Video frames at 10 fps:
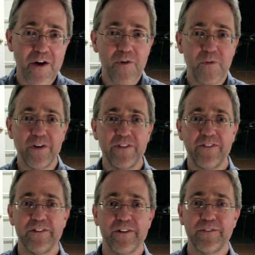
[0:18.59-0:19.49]
Once you
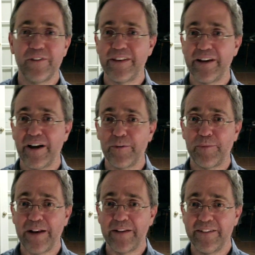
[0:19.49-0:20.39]
learn what the
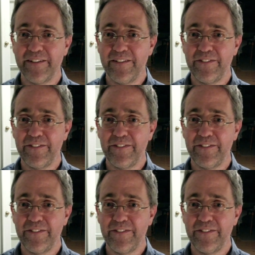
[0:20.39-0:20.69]
autopilot is,